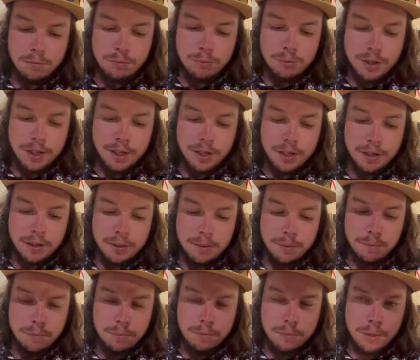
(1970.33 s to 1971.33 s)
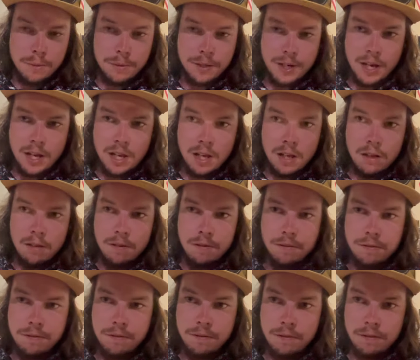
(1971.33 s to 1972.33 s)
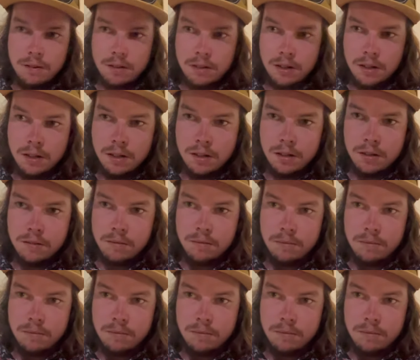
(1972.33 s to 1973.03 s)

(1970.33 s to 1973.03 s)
where we would have, I